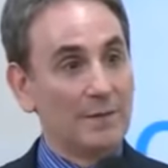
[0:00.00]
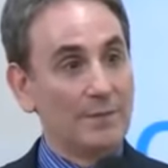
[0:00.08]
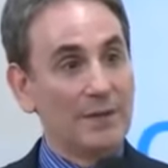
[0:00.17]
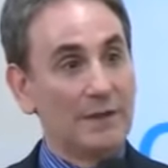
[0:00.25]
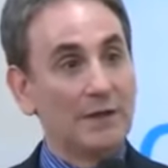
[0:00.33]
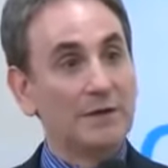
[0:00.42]

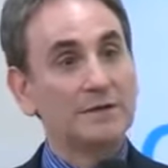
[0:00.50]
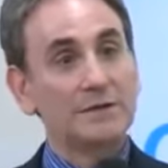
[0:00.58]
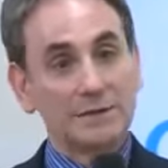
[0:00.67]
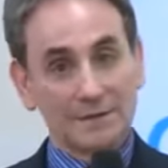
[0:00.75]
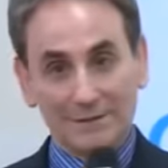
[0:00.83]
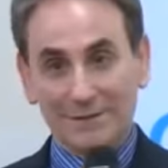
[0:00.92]

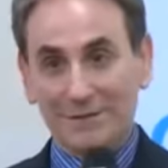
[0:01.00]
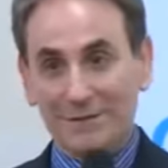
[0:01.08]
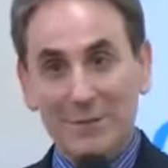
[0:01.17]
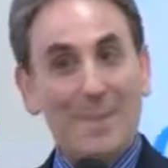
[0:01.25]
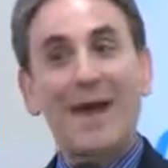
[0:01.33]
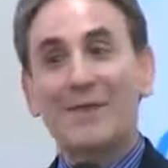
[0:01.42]
because
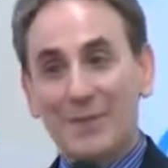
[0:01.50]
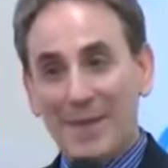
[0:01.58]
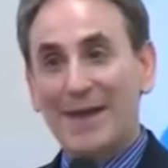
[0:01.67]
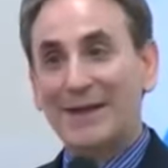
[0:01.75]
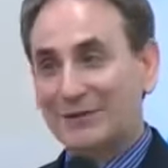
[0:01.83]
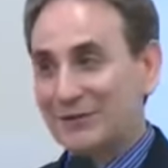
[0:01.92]
the
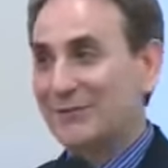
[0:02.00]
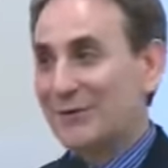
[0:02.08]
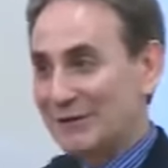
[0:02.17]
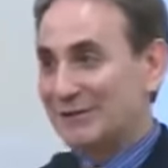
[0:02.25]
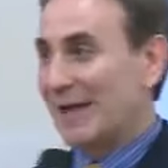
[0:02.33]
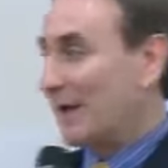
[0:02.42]
mathematics are
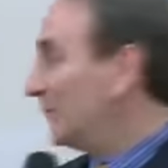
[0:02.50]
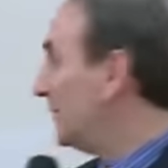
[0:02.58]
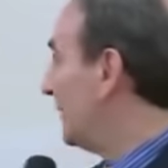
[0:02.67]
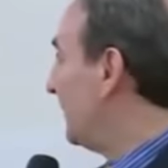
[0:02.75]
very sound.